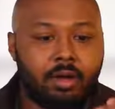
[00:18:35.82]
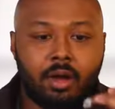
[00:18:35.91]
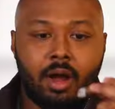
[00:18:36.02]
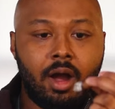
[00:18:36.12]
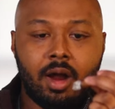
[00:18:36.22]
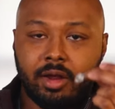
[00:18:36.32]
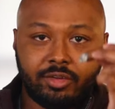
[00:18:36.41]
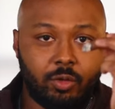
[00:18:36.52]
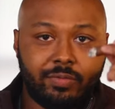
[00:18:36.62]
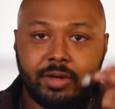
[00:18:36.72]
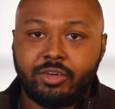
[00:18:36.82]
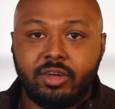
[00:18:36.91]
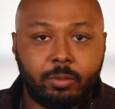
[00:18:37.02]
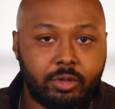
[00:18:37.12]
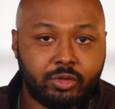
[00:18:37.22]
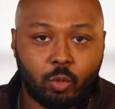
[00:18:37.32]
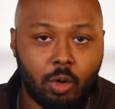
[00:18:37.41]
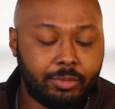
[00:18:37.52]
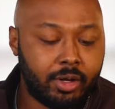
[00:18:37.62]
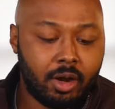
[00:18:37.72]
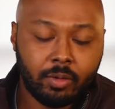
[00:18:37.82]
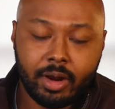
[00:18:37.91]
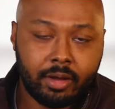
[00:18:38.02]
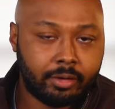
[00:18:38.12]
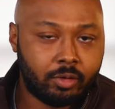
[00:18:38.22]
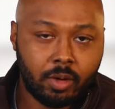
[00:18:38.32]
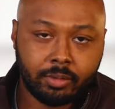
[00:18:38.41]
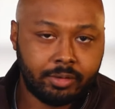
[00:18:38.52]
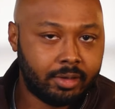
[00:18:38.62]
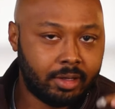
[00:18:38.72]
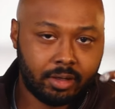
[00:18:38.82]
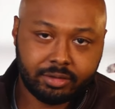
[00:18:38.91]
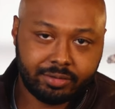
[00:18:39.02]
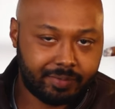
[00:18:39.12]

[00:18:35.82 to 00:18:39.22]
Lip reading: All right, so we're finishing up with this warped Don Reynaldo Corona Deluxe.